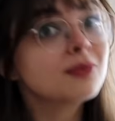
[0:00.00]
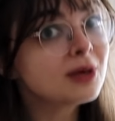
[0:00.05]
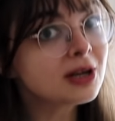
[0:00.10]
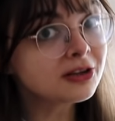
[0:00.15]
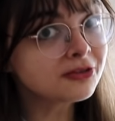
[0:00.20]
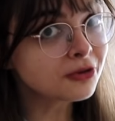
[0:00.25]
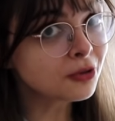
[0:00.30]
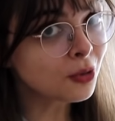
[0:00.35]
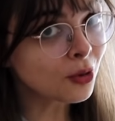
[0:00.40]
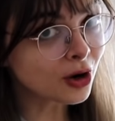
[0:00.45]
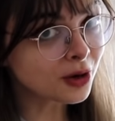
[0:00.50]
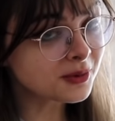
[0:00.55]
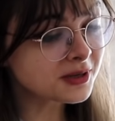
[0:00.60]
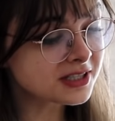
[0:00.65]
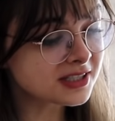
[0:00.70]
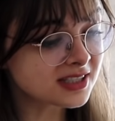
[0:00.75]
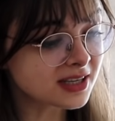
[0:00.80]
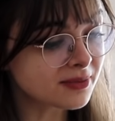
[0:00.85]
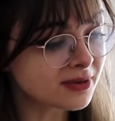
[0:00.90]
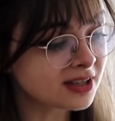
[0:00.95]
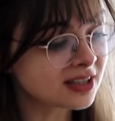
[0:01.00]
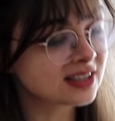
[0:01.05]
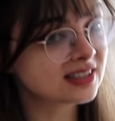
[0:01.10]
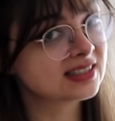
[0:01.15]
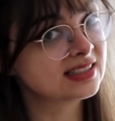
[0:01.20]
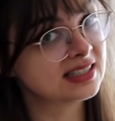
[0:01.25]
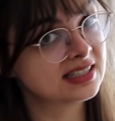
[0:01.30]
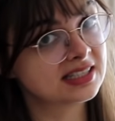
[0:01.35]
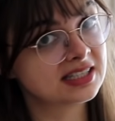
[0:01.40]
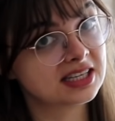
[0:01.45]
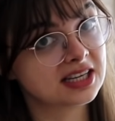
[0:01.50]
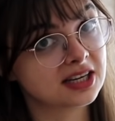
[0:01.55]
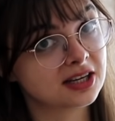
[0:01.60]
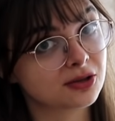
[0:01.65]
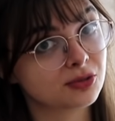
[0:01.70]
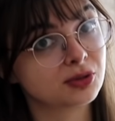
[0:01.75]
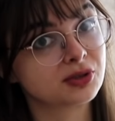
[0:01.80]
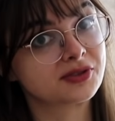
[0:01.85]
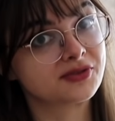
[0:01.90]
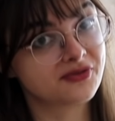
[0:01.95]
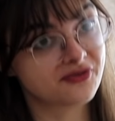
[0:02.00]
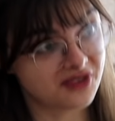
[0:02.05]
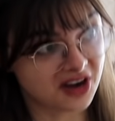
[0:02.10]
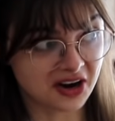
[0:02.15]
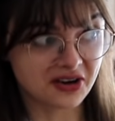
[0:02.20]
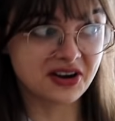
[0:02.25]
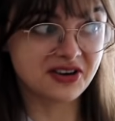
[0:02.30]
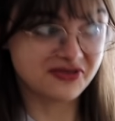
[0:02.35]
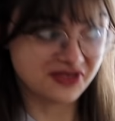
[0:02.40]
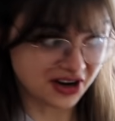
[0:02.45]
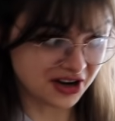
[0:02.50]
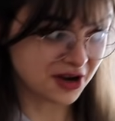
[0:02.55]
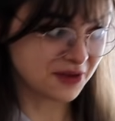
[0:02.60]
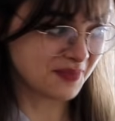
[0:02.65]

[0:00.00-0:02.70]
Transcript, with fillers: bit of a warmer summer because this year was very very